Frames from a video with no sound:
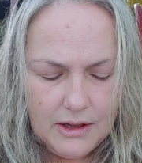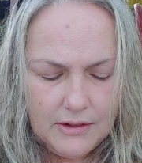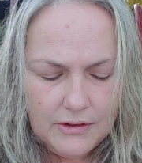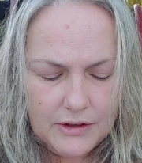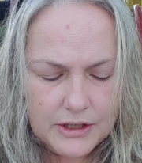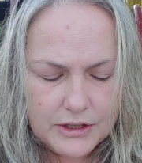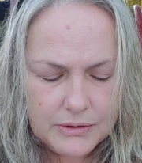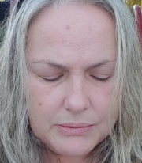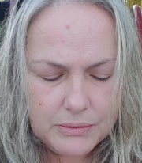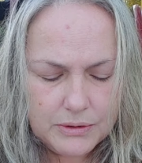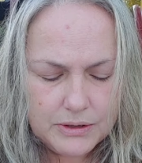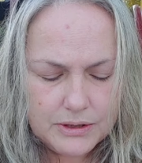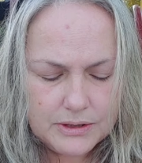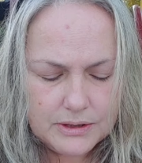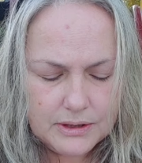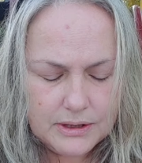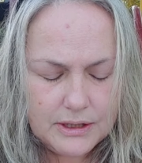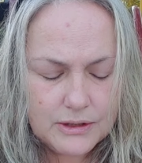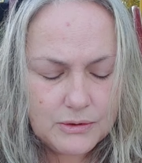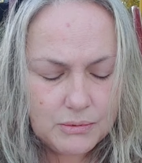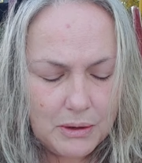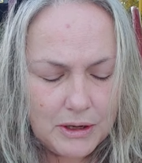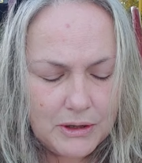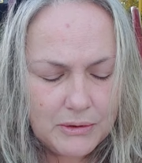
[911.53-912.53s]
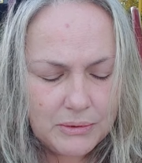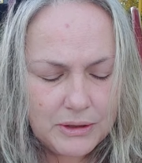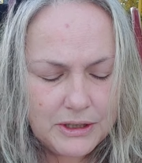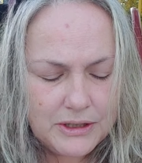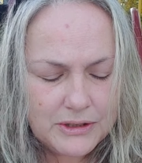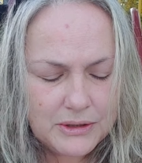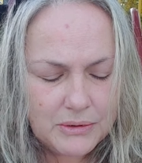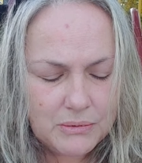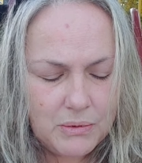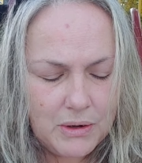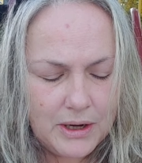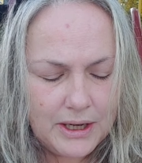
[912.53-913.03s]
This is one
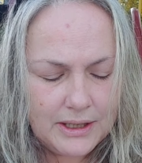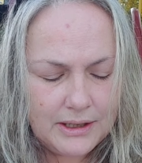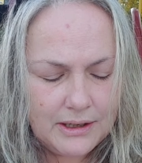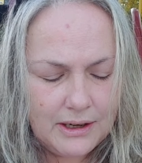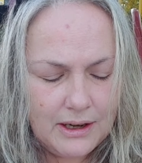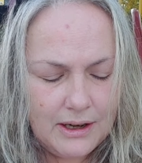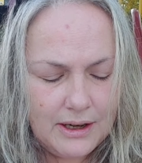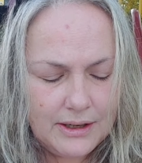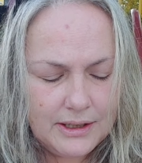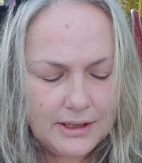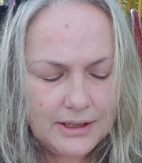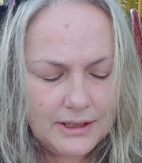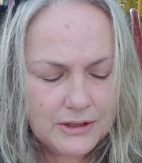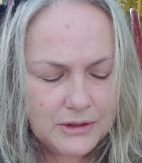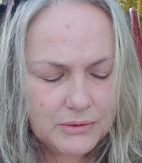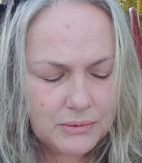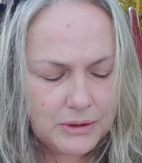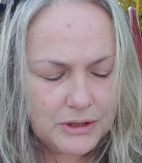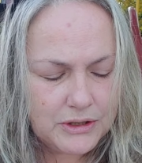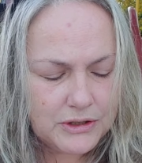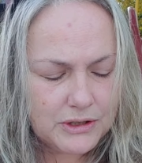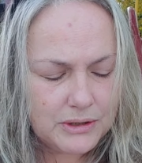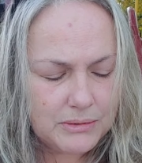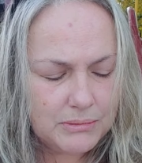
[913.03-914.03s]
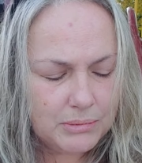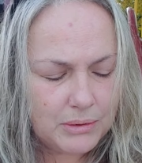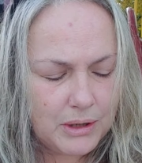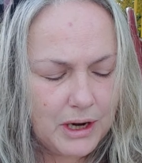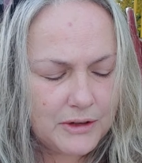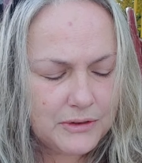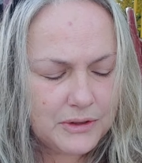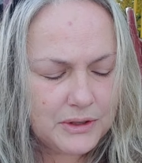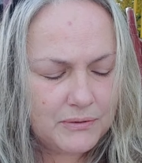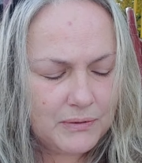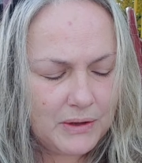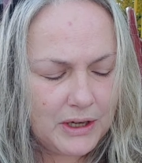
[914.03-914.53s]
reason why God, in his wisdom,
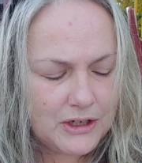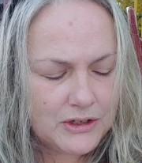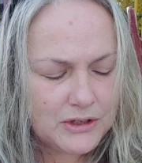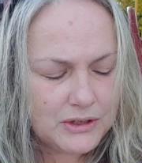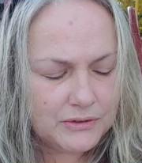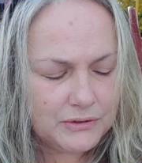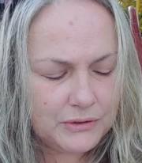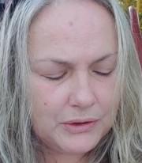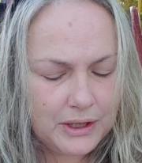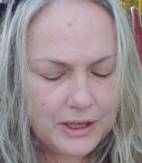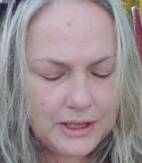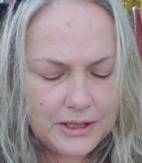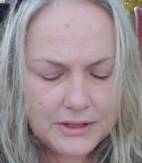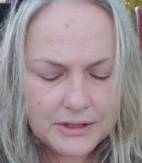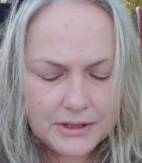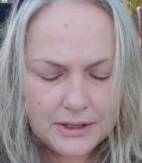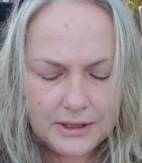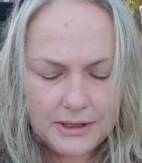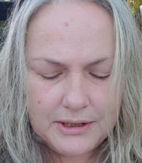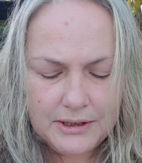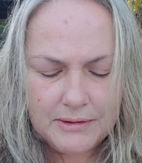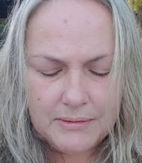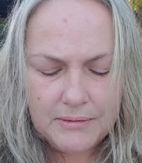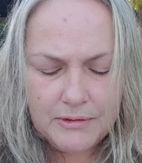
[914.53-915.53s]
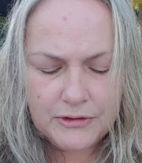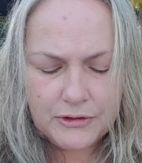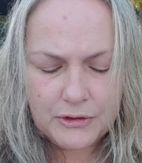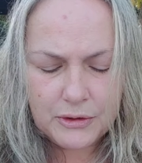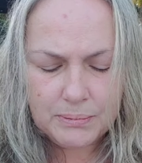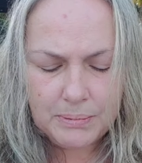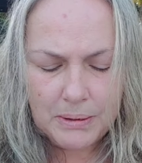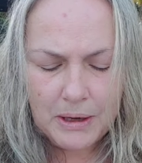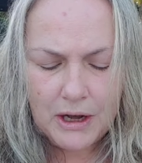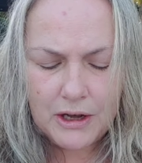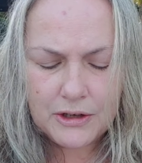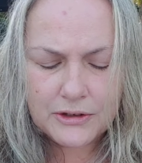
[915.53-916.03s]
brought the evangel of grace through
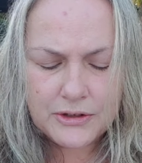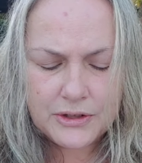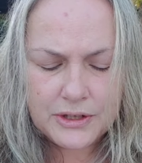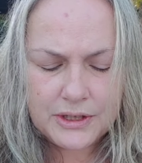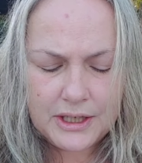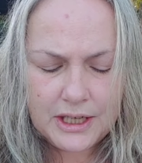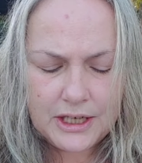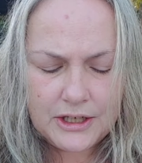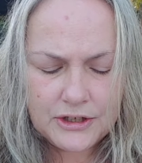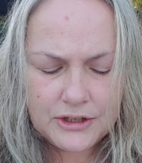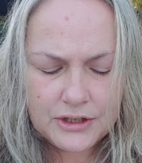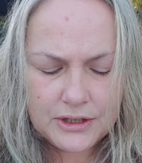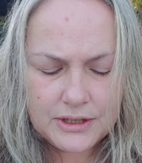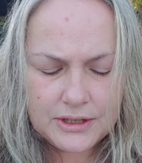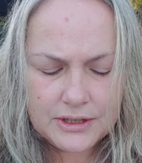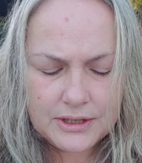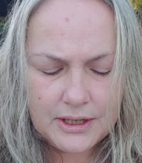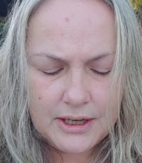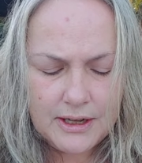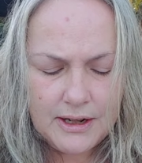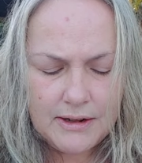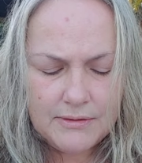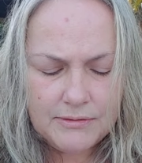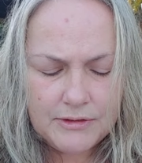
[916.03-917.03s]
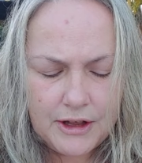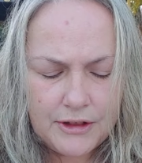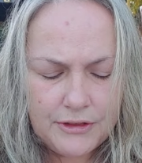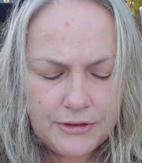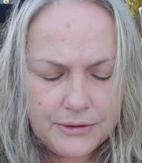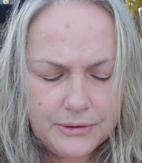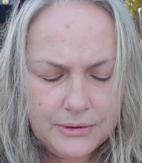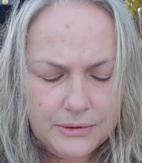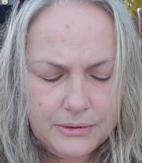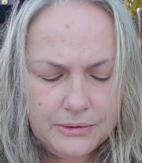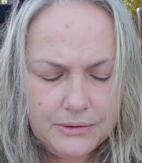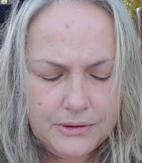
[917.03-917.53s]
Paul to the nations, that
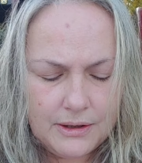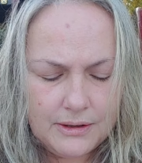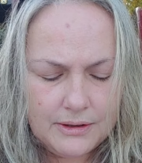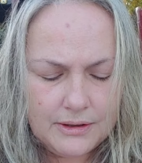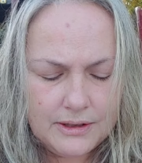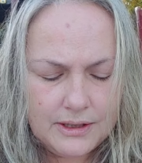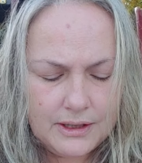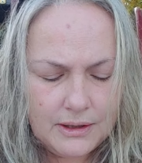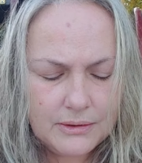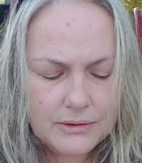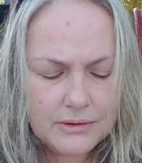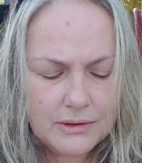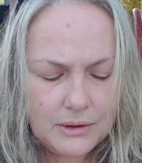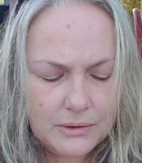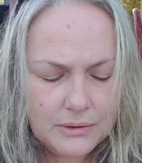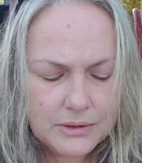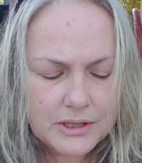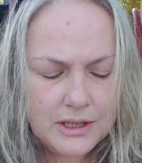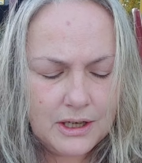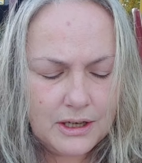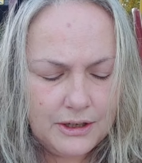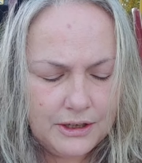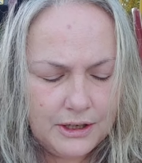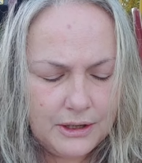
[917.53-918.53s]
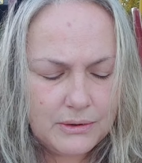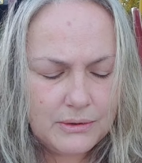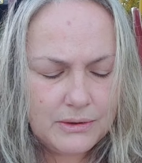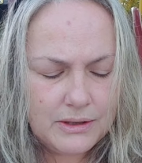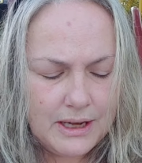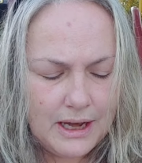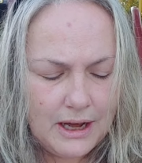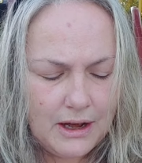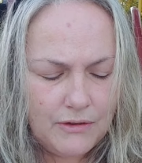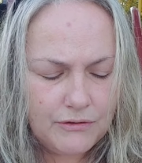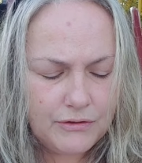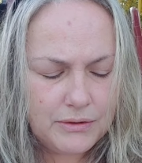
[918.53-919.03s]
through those called out
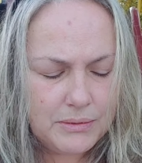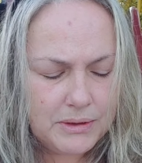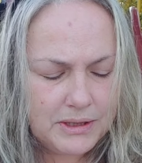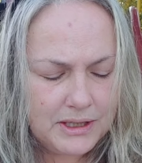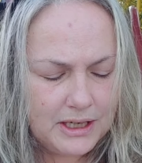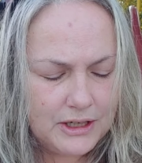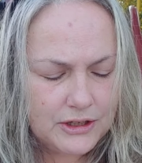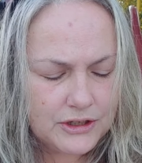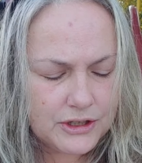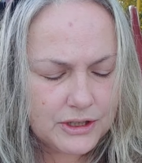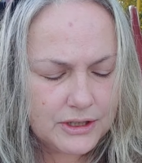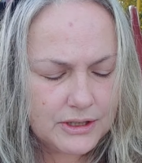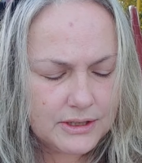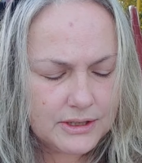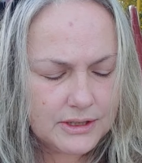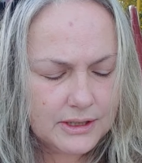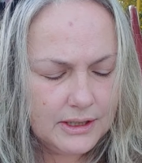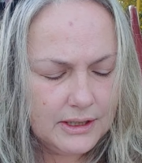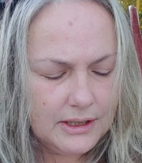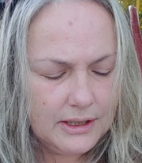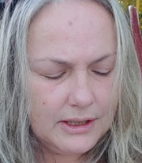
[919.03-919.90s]
now from the nations,